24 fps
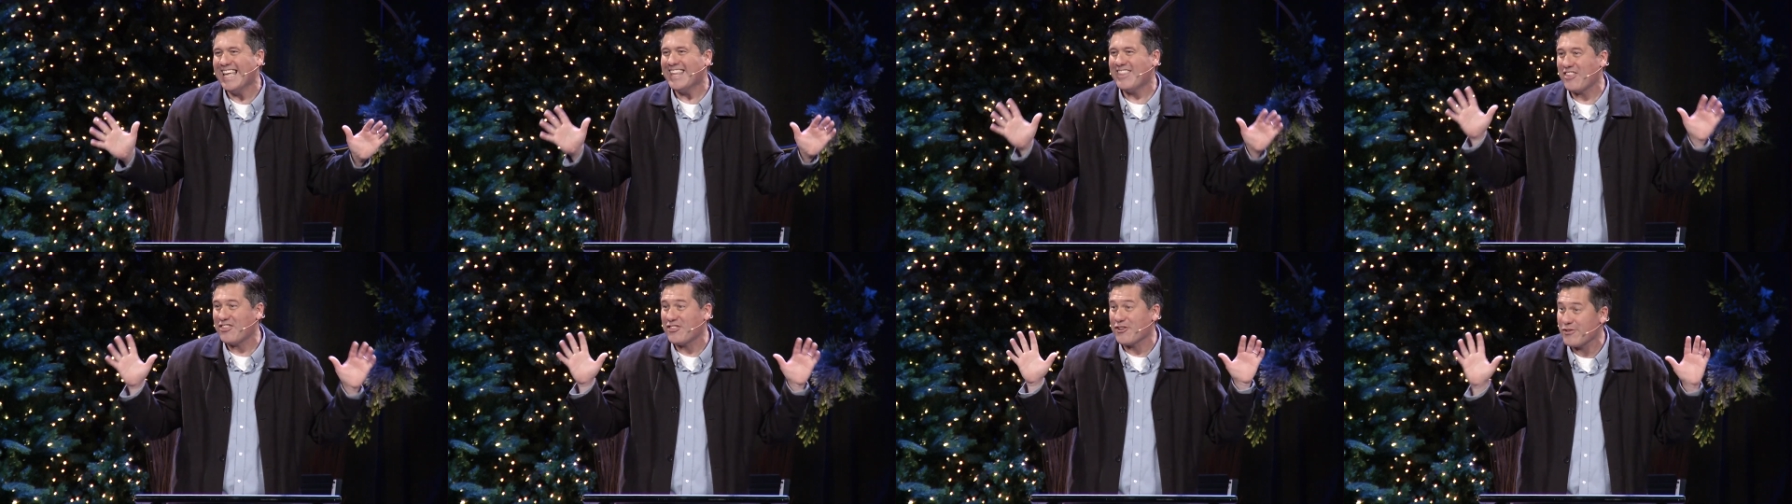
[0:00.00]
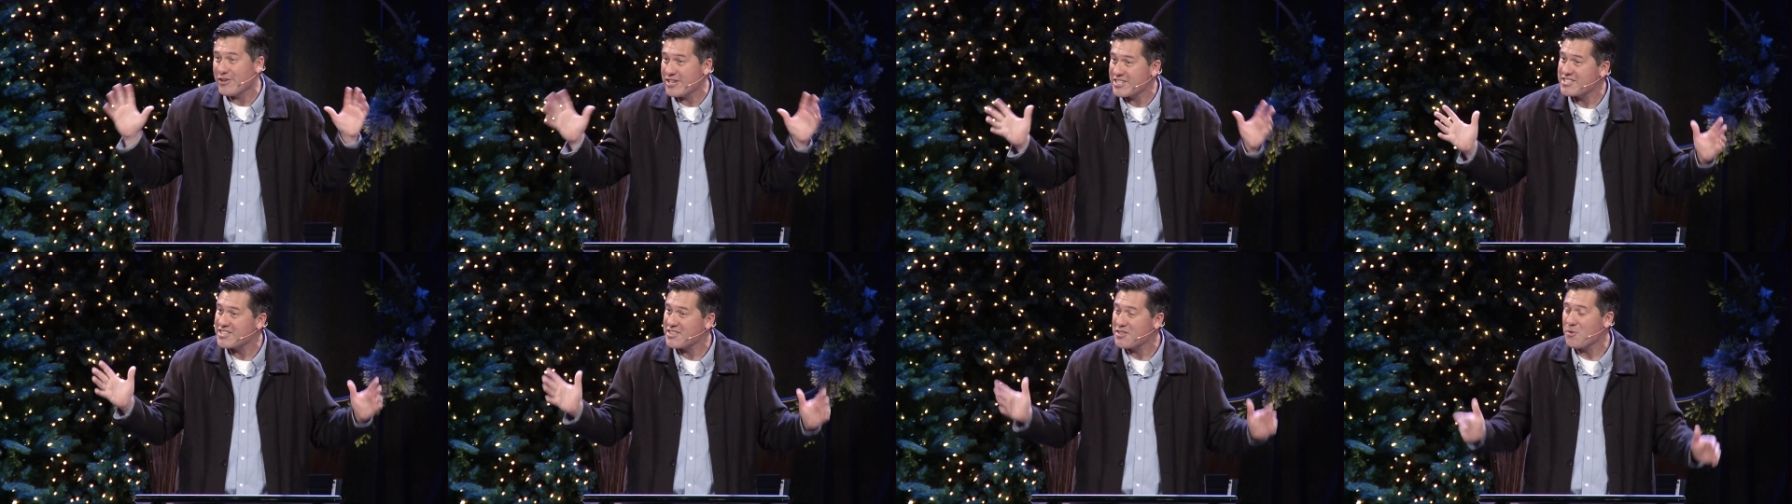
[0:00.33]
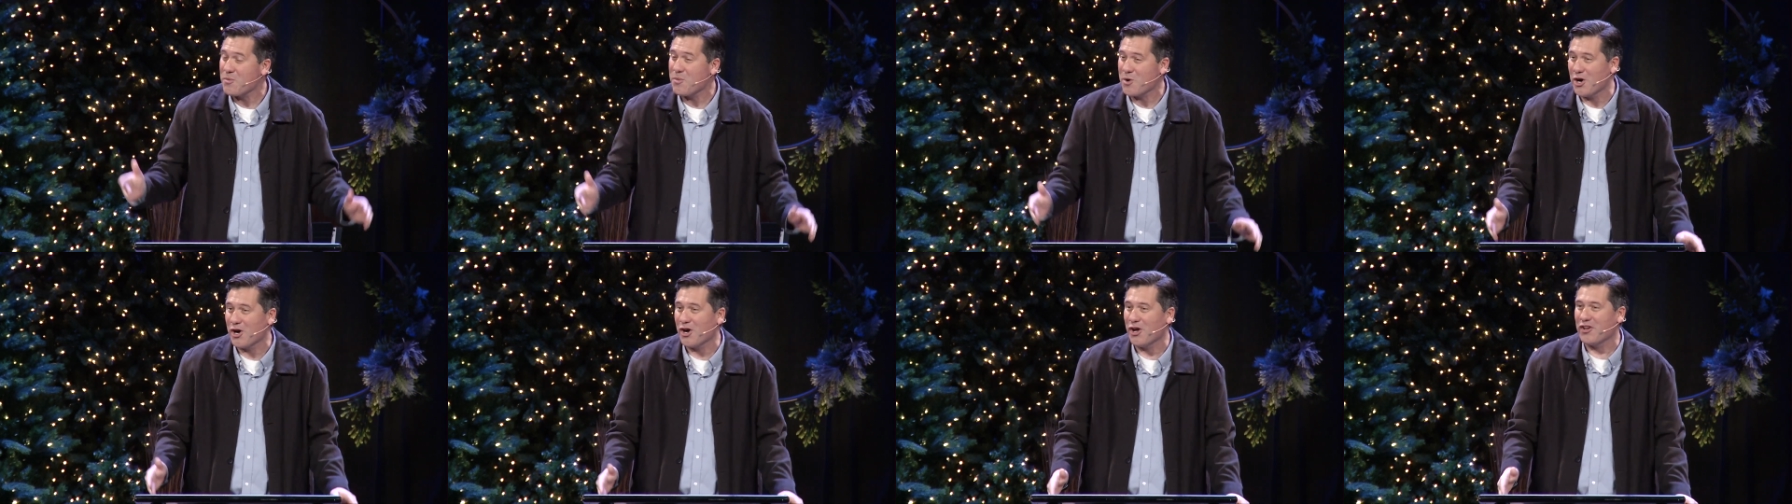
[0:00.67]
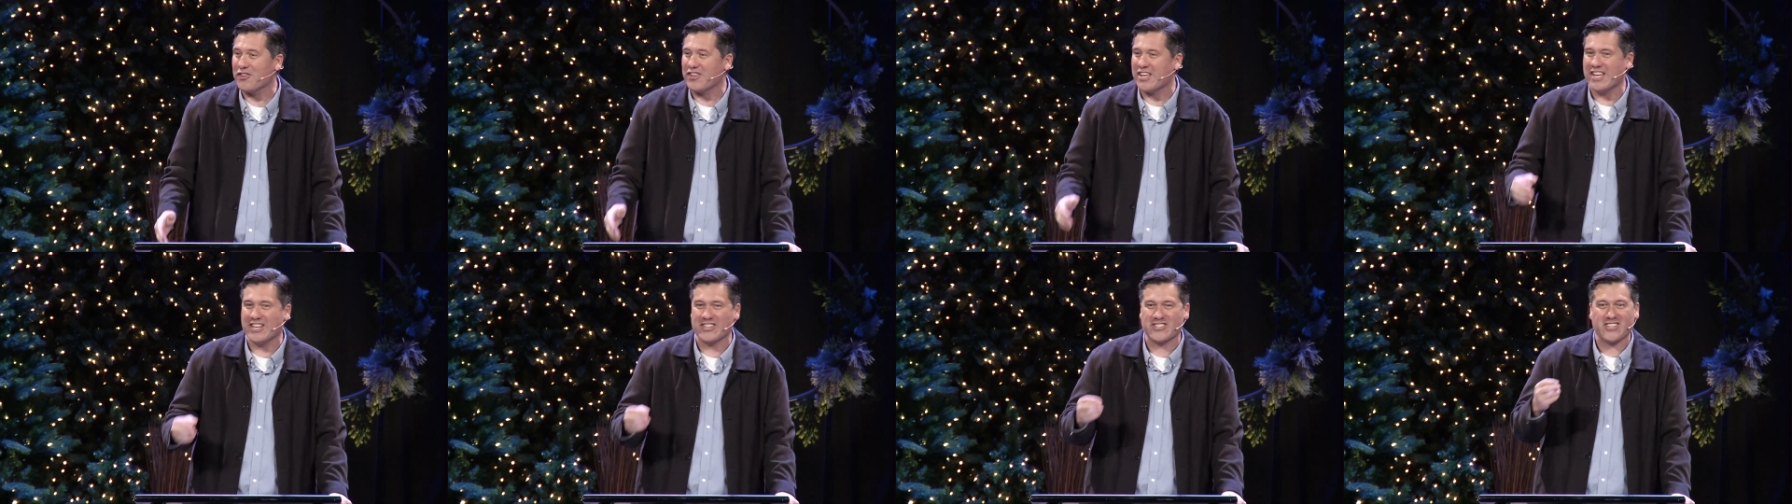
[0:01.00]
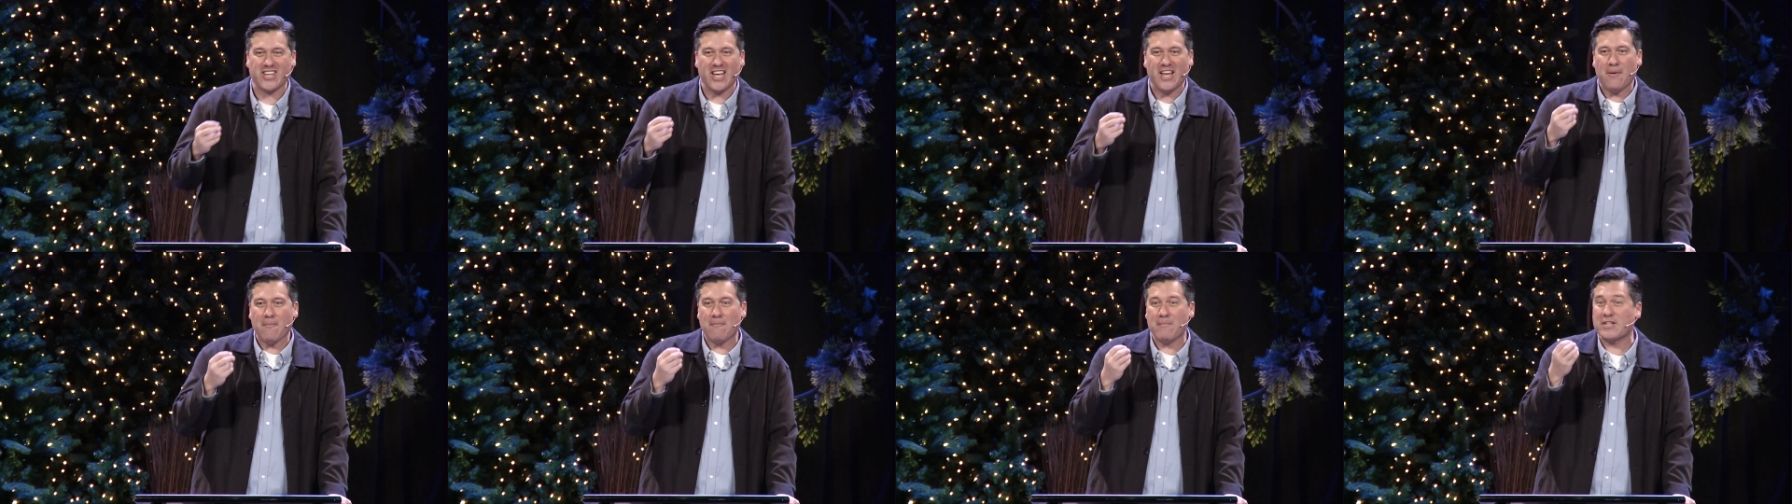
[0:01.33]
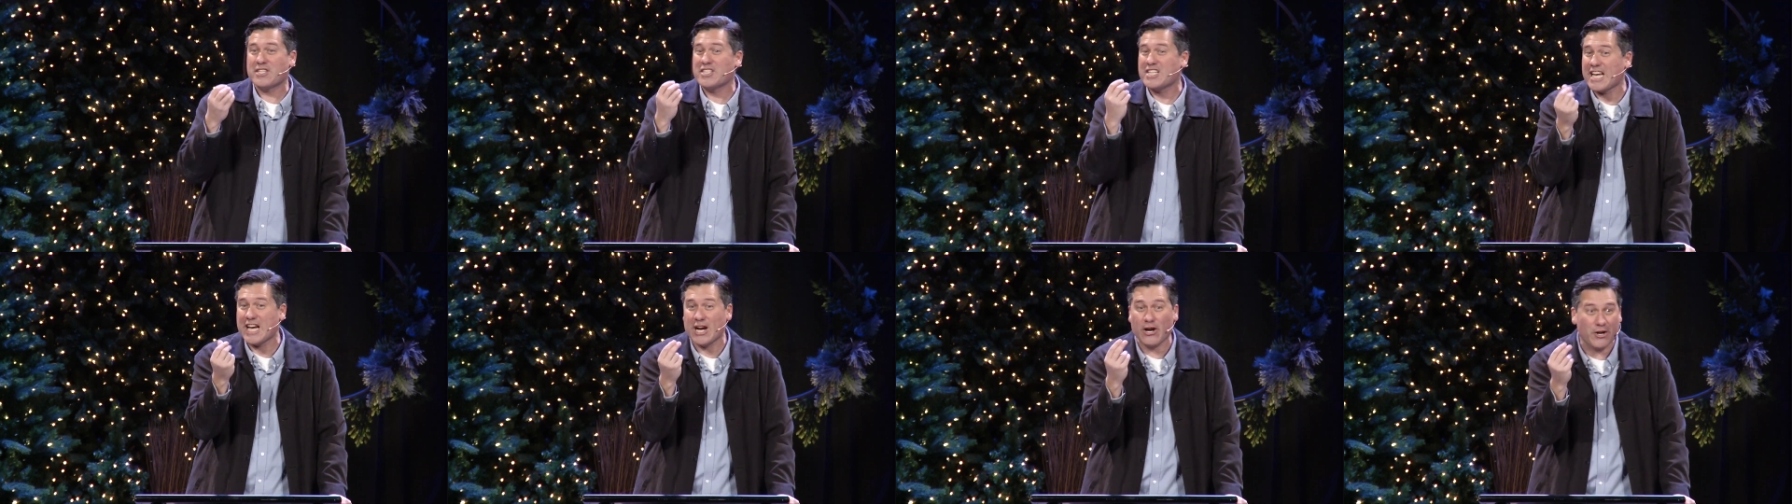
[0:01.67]
that there is in the world is
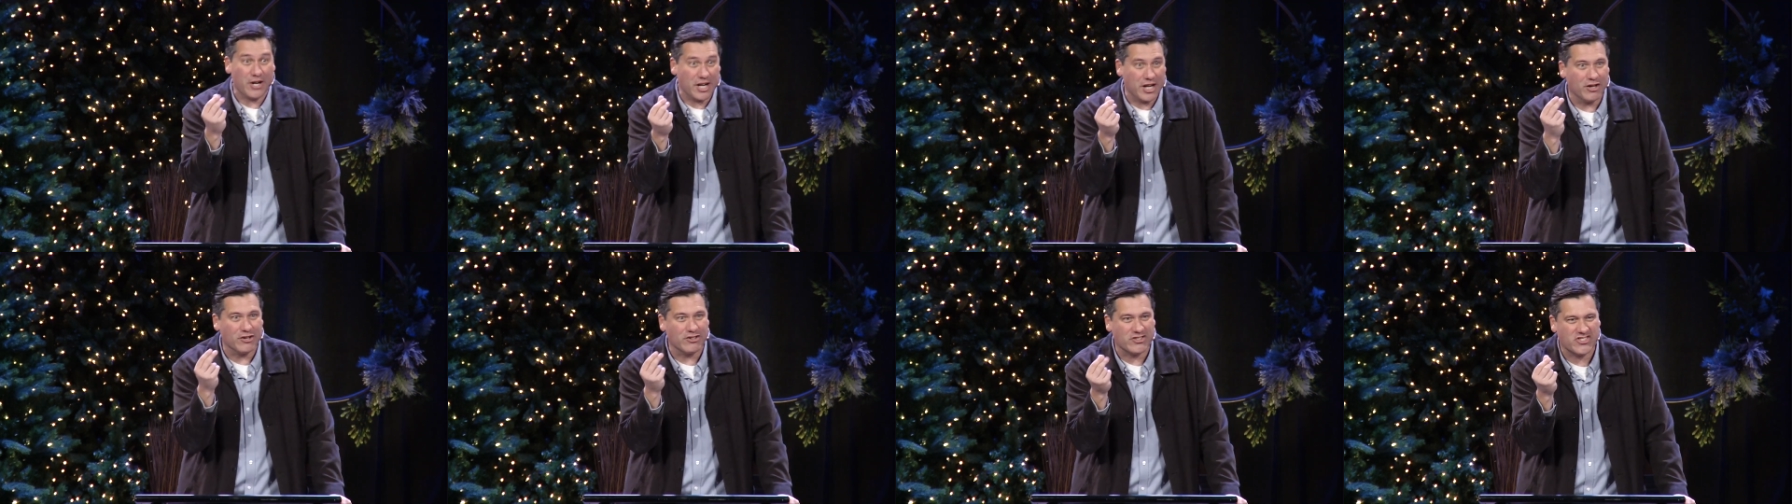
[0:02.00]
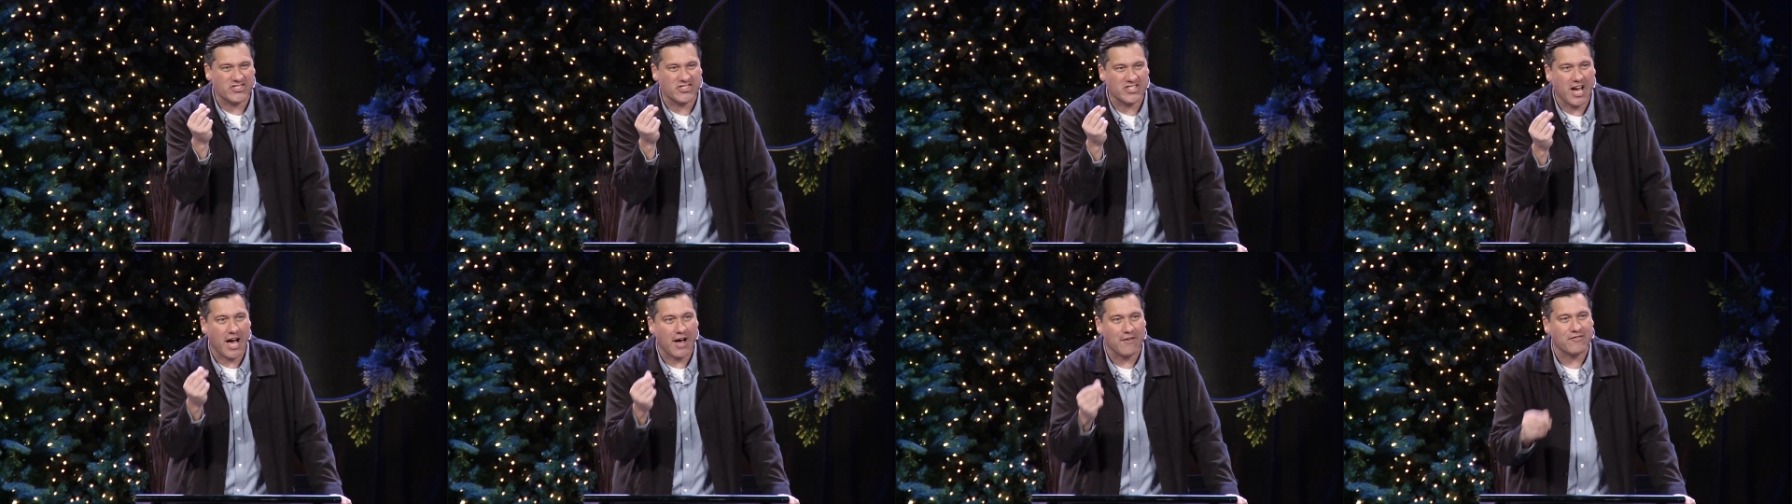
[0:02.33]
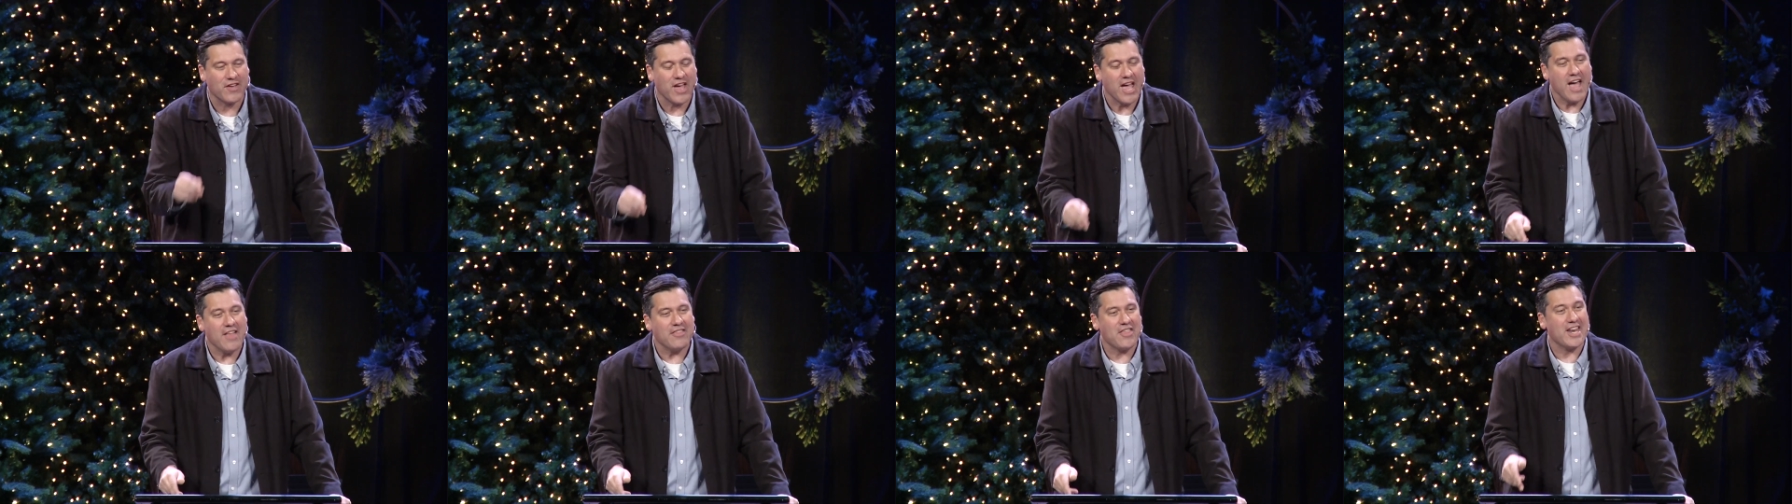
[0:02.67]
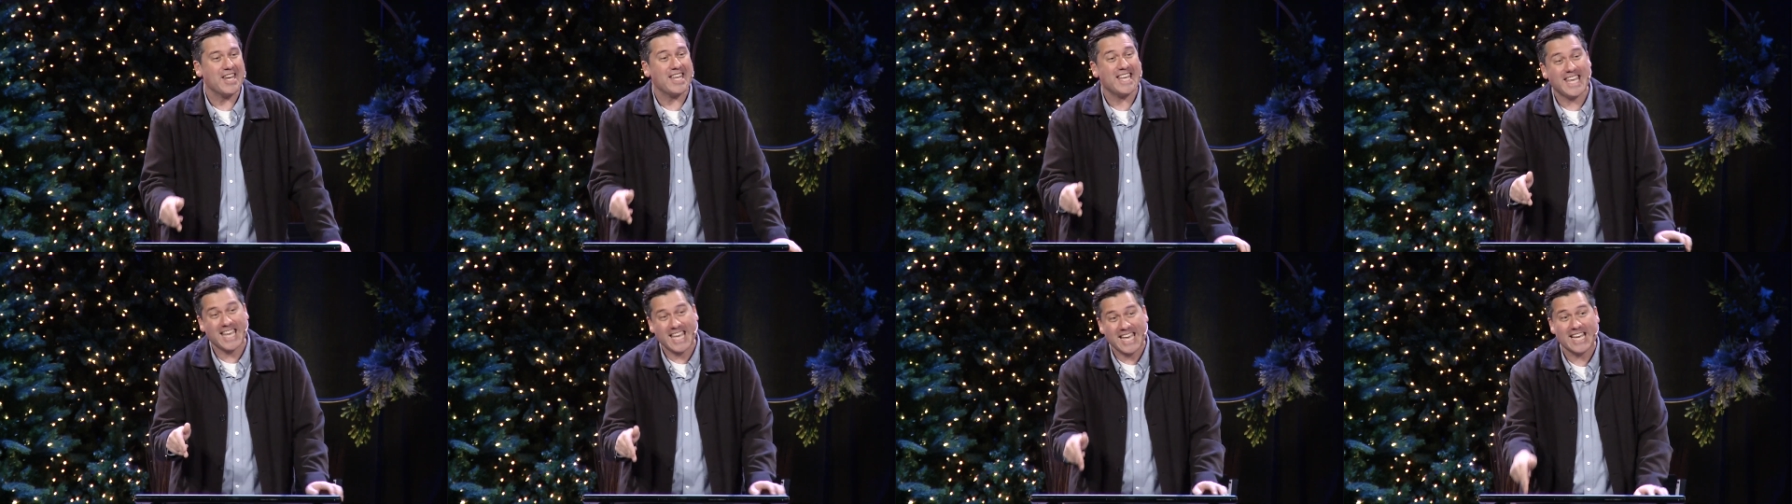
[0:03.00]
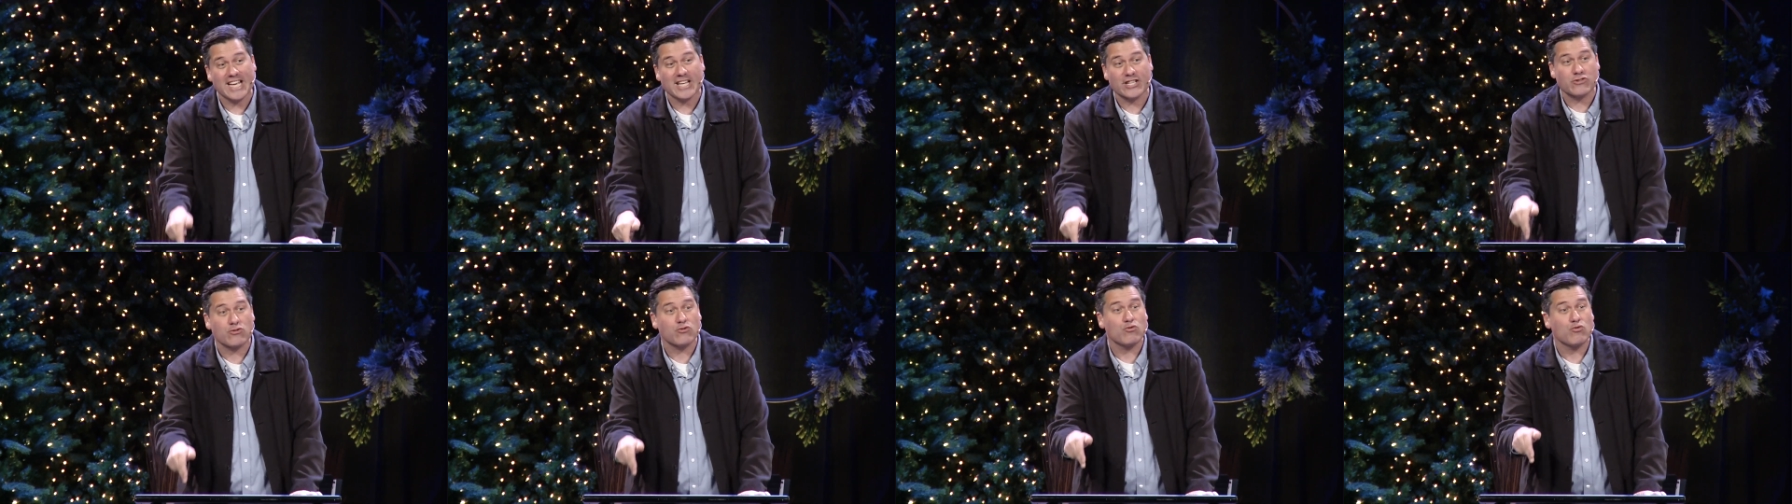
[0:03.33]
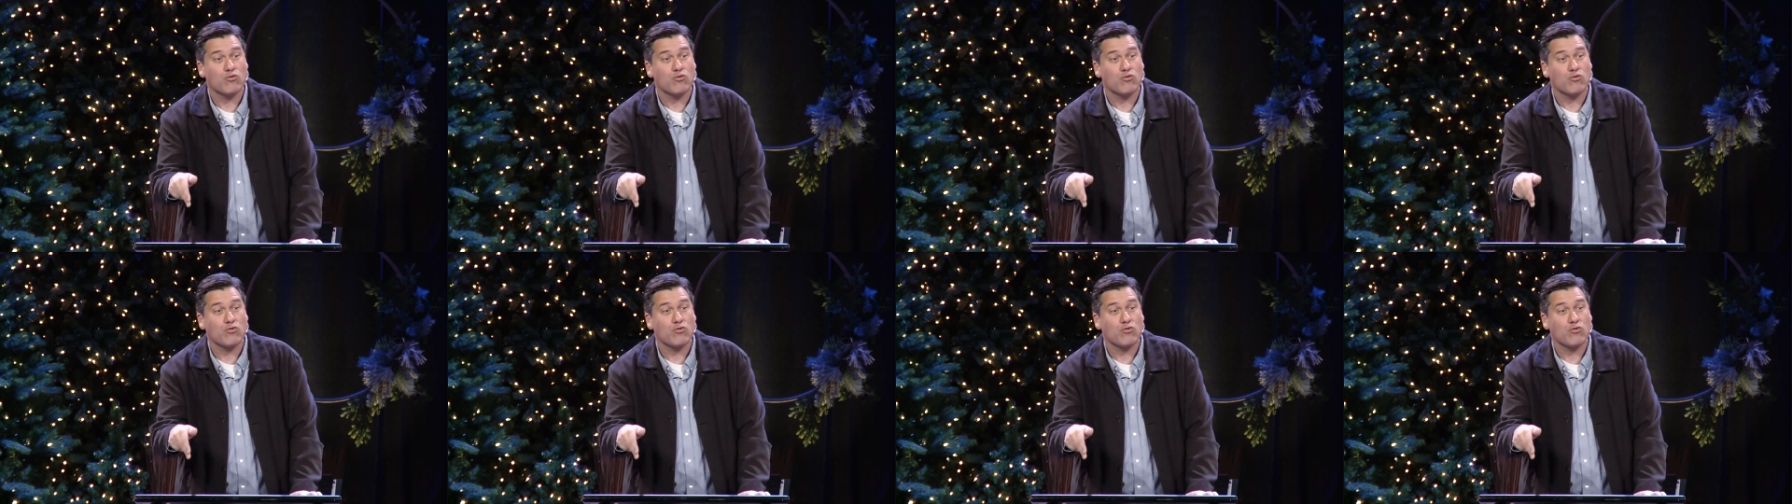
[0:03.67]
material stuff, then he is